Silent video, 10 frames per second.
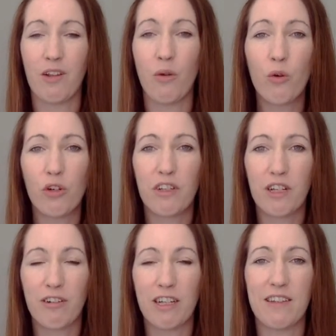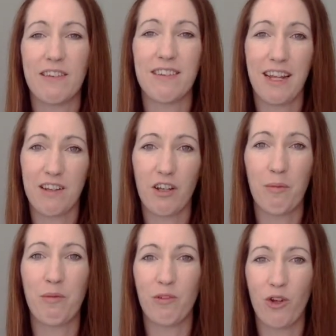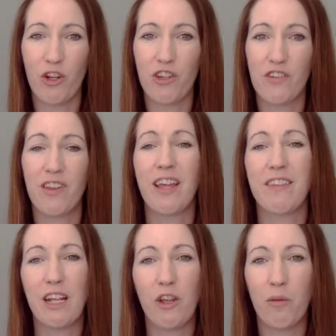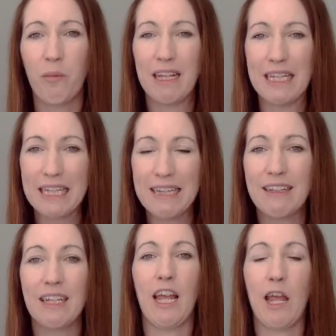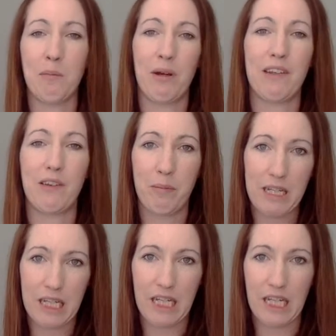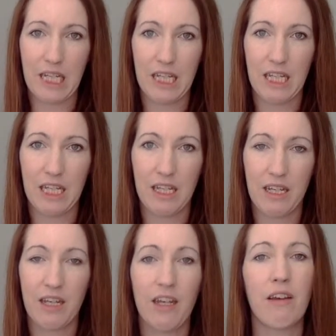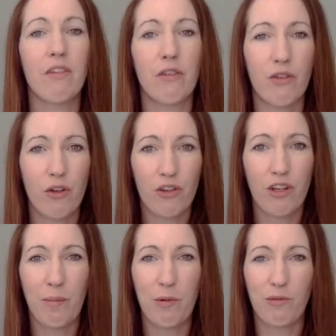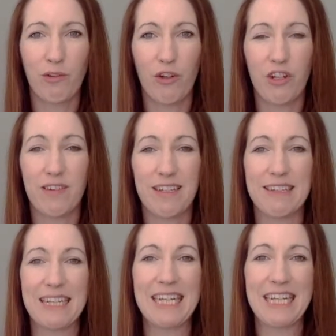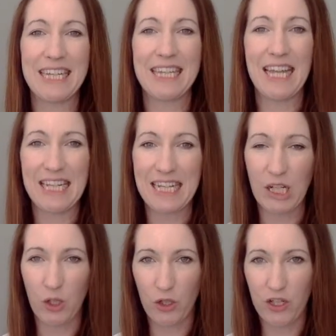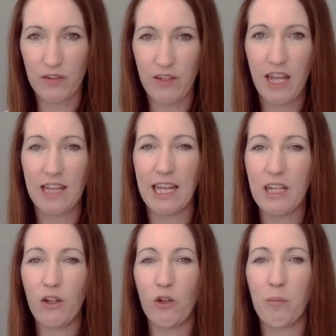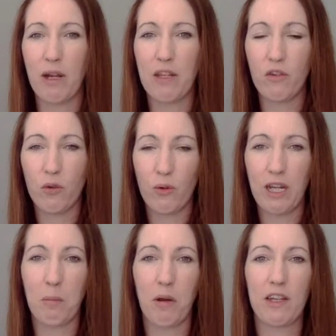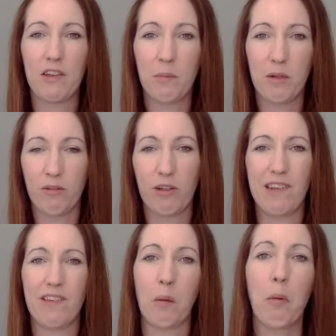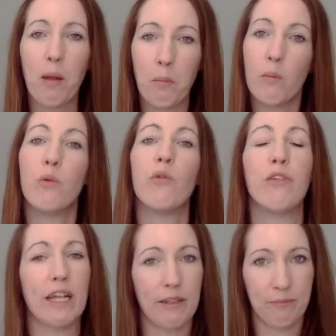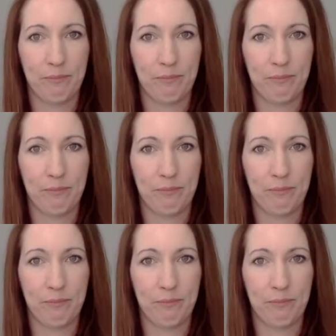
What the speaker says: Auditory is the second type of learners. They learn by listening and by speaking. The third type of learners is kinesthetic learners. They learn by doing, by experiencing, by moving.